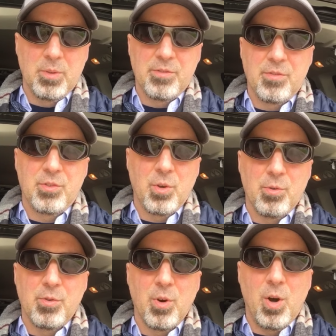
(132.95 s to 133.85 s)
And so
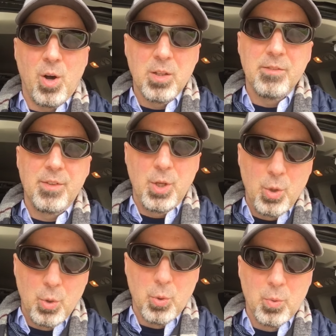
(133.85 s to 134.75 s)
for all of
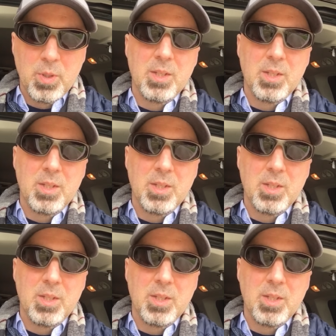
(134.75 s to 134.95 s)
you,